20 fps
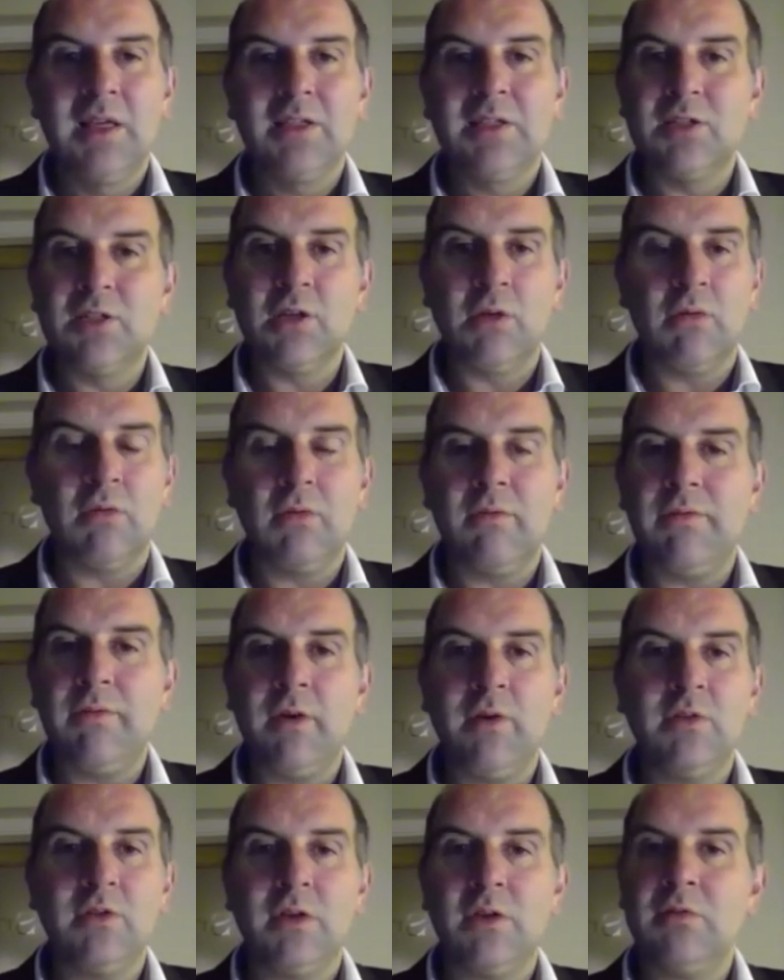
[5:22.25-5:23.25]
show on the
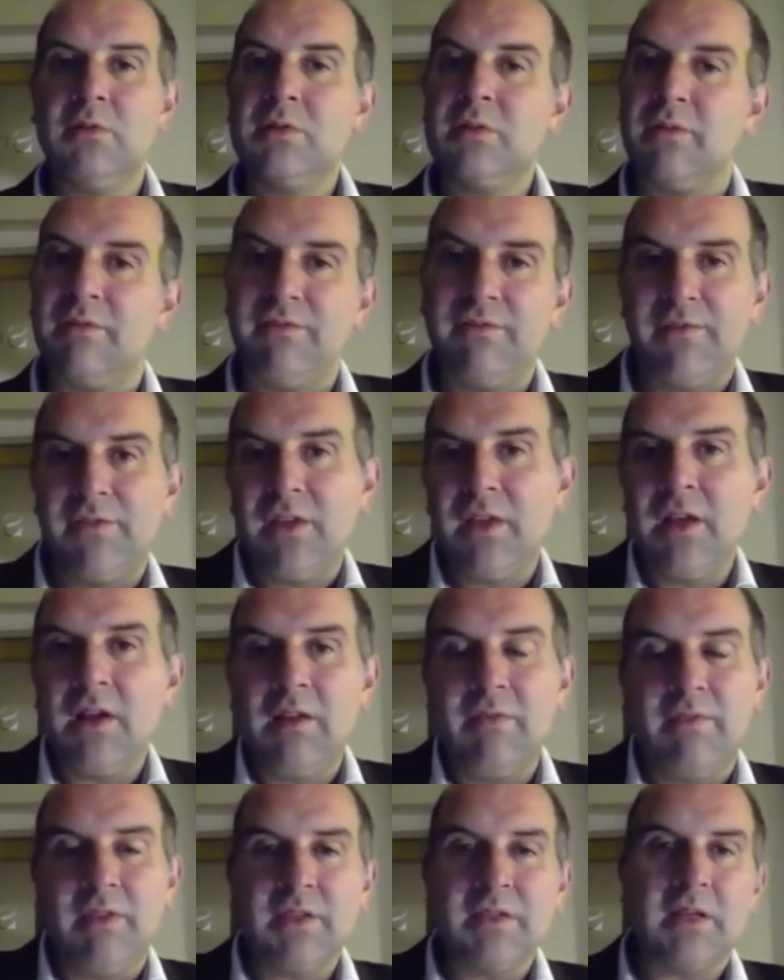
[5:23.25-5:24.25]
photos to feel
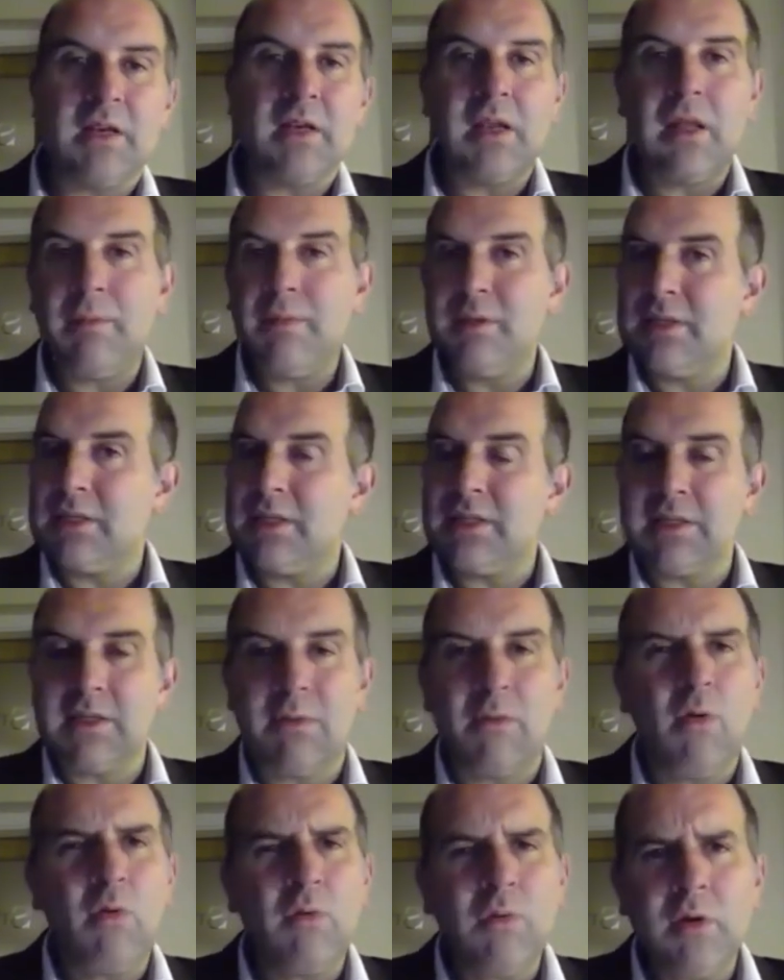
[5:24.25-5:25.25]
if there's a lump is there some
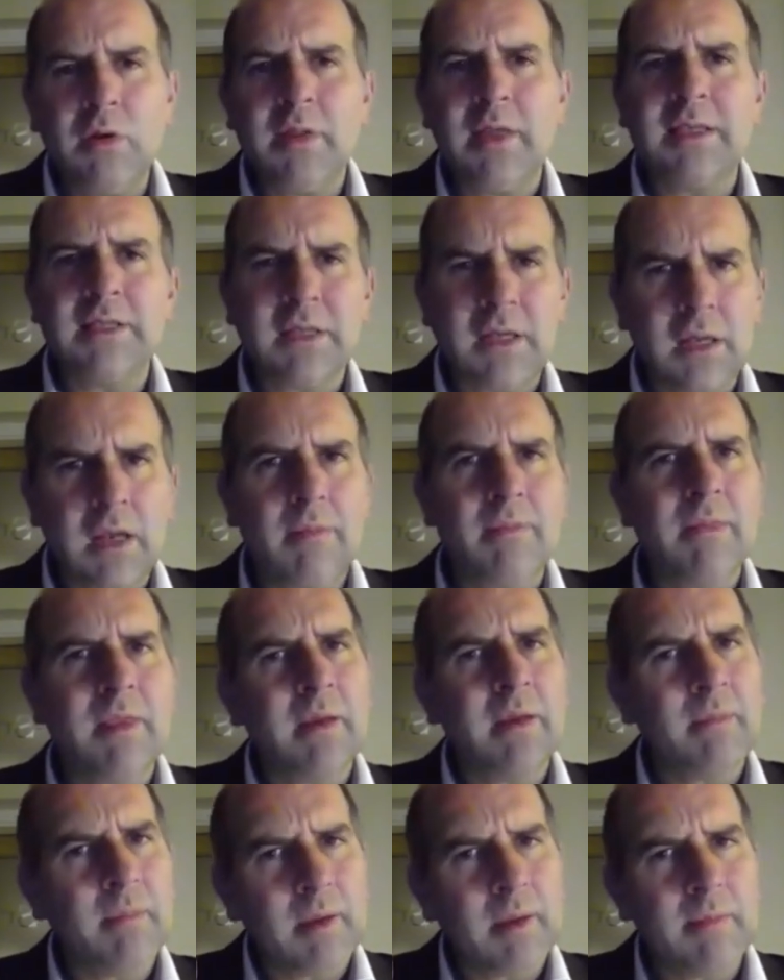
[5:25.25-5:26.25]
oh look there's a lump there
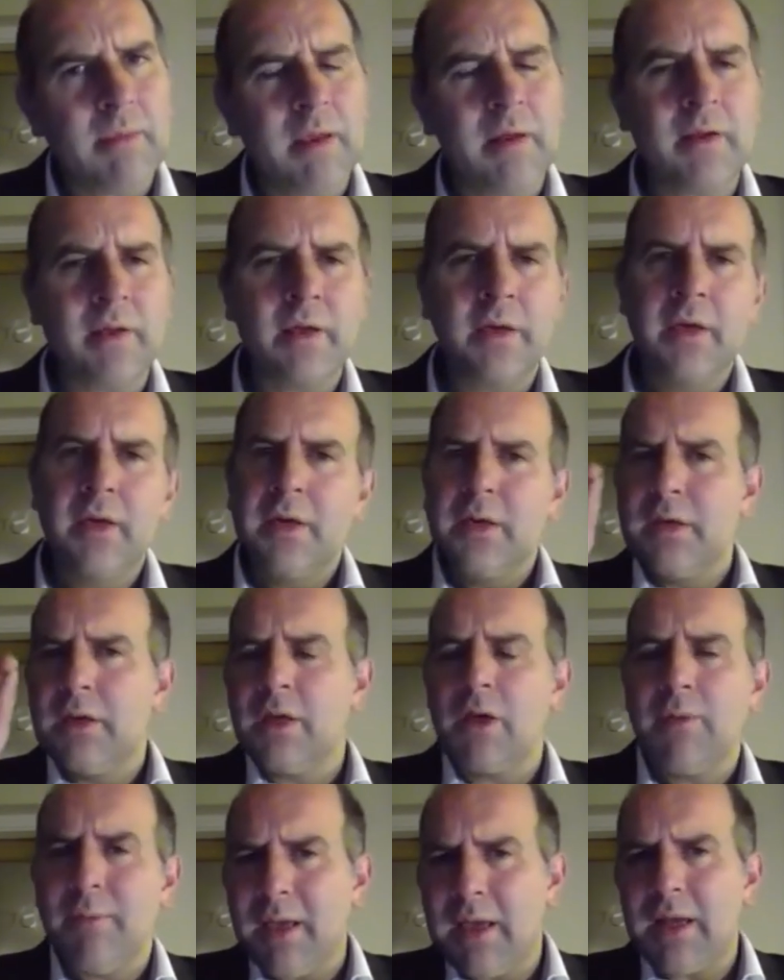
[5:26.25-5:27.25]
I might be able to you
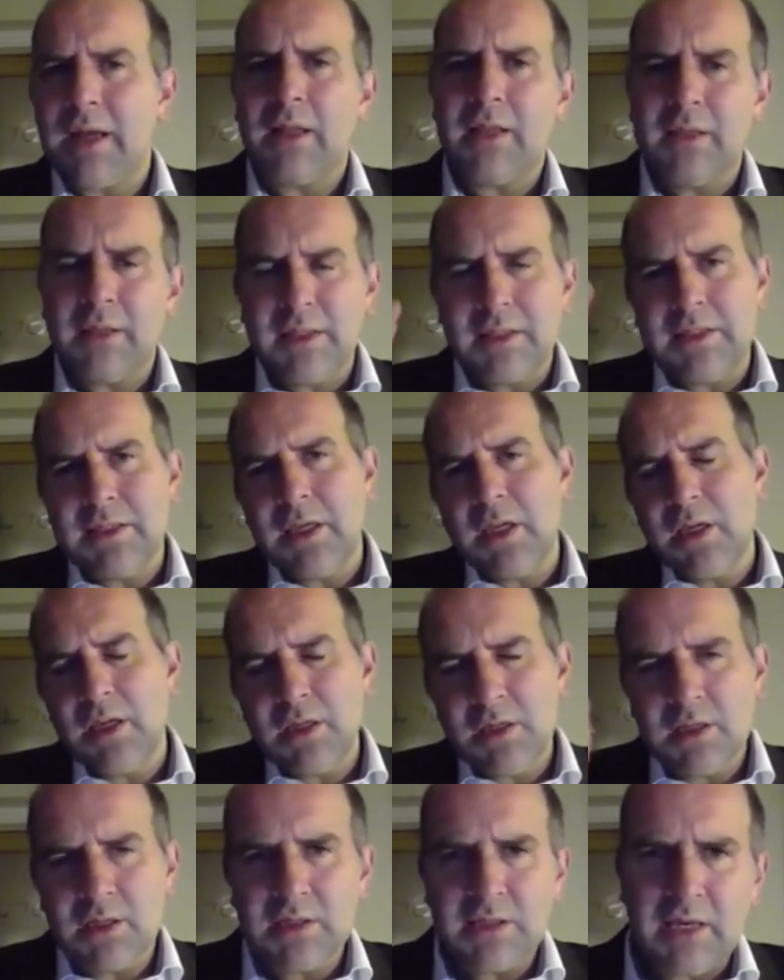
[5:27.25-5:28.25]
know make a little
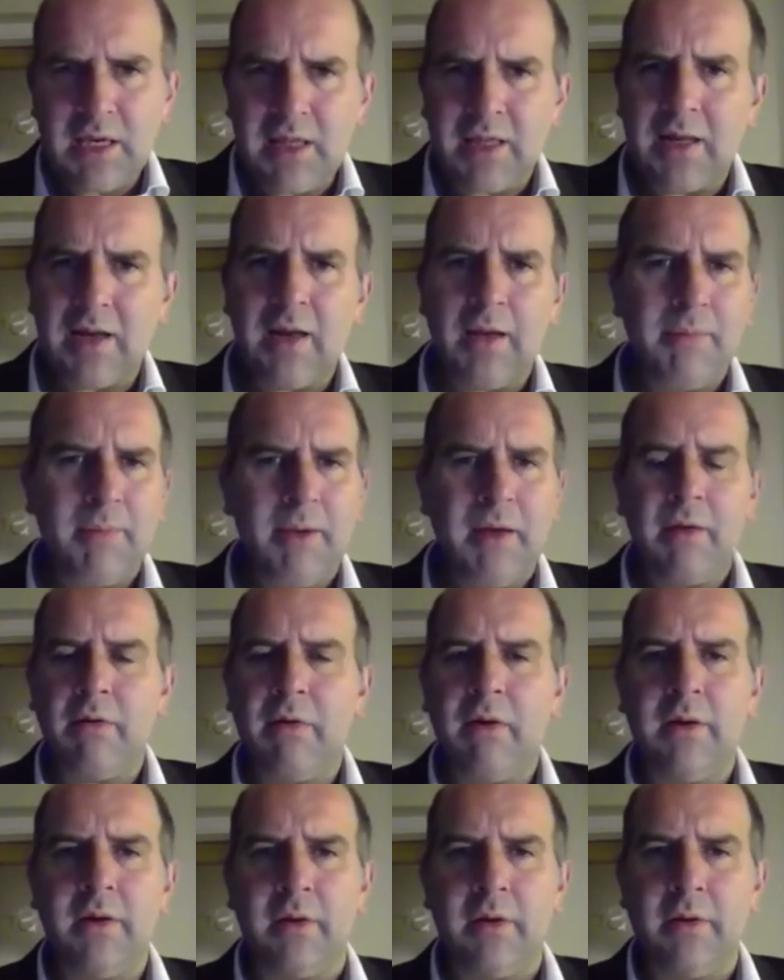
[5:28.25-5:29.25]
incision and take that lump out
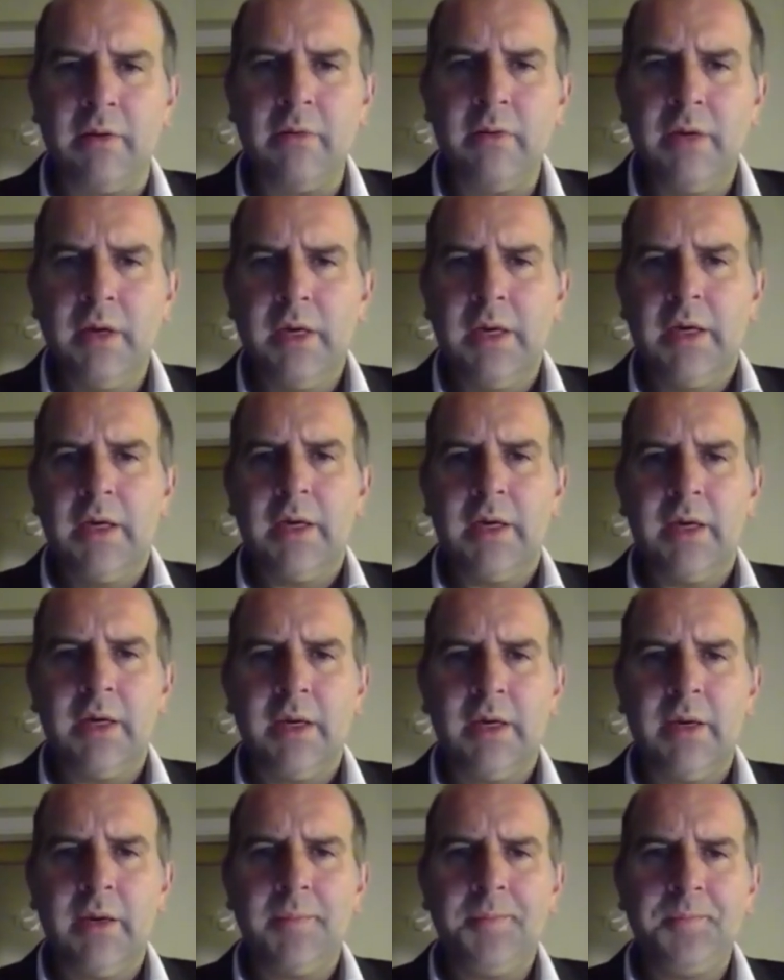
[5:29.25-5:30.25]
i don't know
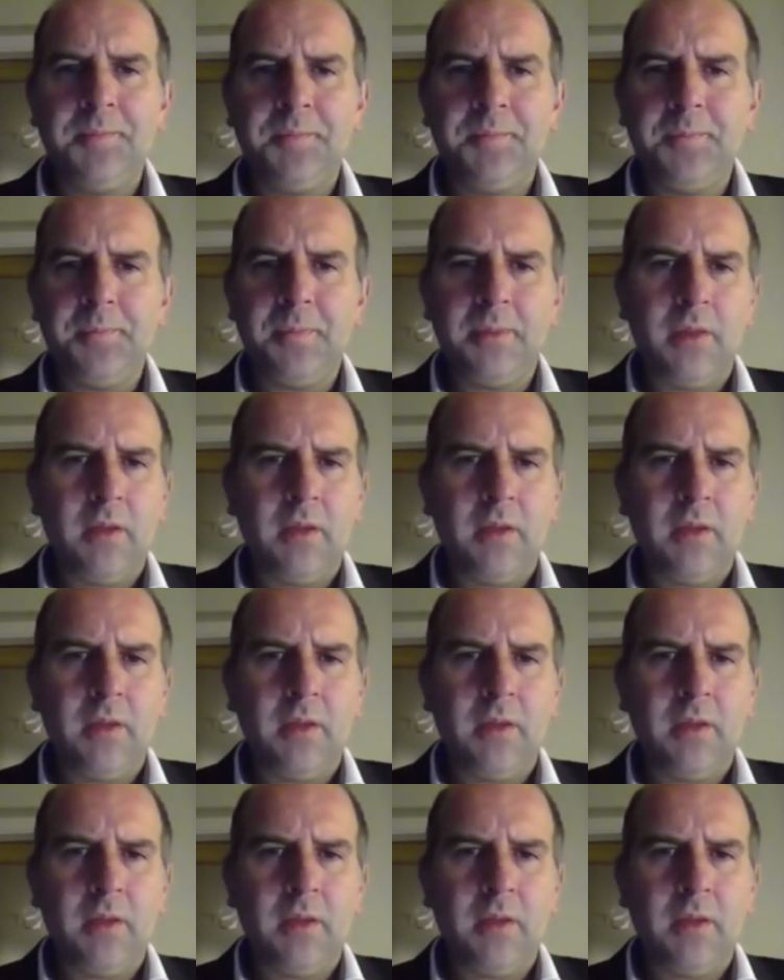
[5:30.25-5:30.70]
um